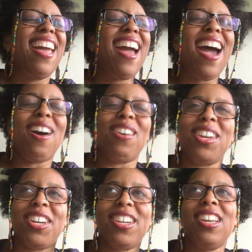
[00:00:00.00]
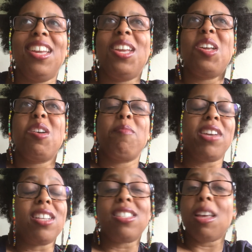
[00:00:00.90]
out here,
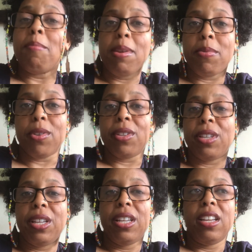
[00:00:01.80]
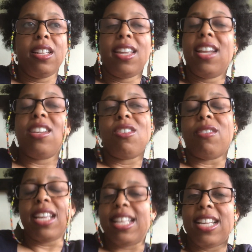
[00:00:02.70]
because some people,
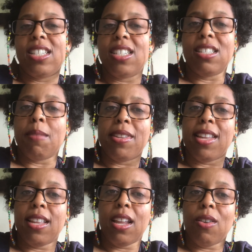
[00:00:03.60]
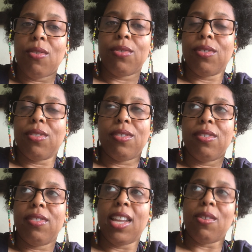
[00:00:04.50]
it's just something that they don't
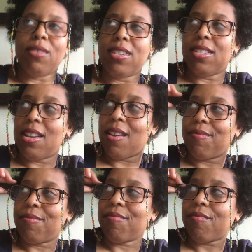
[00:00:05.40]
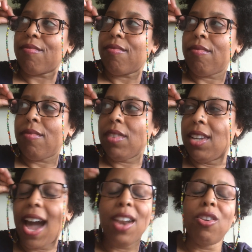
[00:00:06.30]
understand.
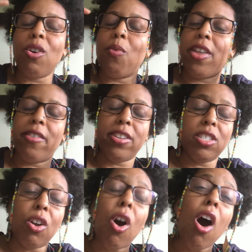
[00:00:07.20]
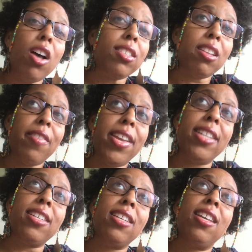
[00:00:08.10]
I don't know whether it's the cost of
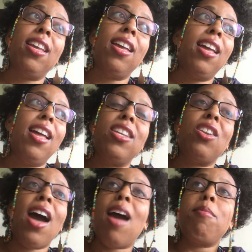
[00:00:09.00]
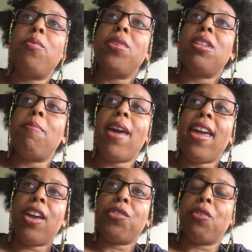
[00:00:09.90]
it. I'd be willing to pay
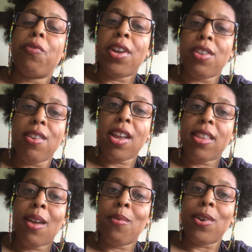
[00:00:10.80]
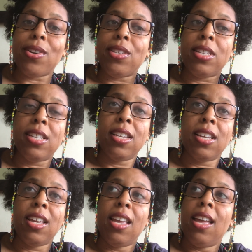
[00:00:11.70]
extra for internet that works,
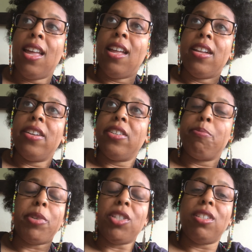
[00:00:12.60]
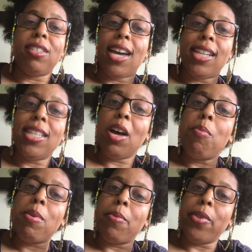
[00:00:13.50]
but you just got to tell
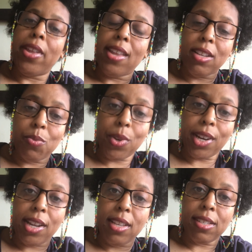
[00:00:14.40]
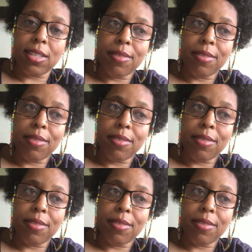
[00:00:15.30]
people that that's what it is.